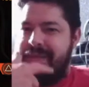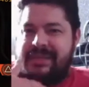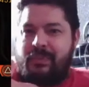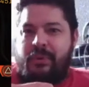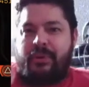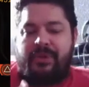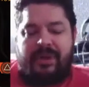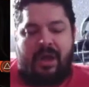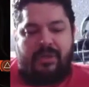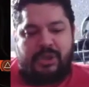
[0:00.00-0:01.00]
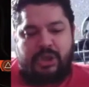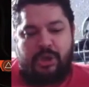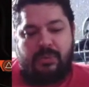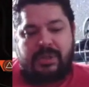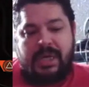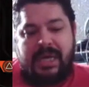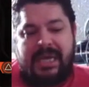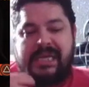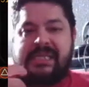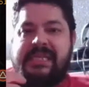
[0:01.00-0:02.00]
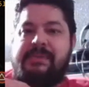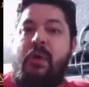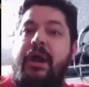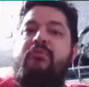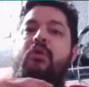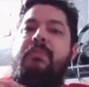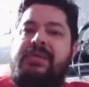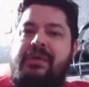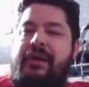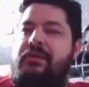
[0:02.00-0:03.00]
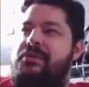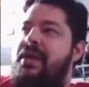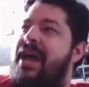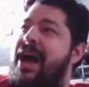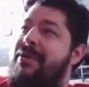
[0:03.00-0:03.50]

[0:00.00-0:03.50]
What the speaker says: as it were, on the suit, is these micro missiles.